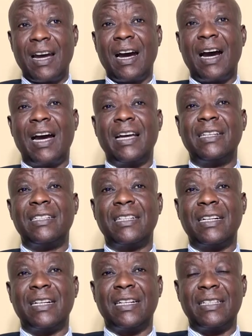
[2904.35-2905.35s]
And
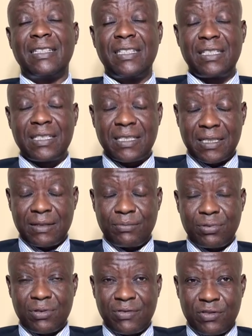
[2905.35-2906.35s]
these
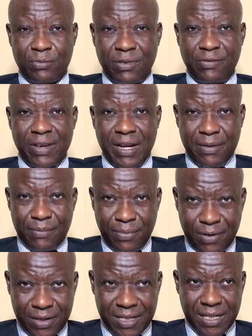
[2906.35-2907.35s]
proved to be very
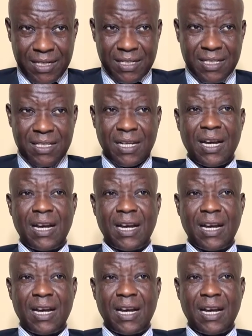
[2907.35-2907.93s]
important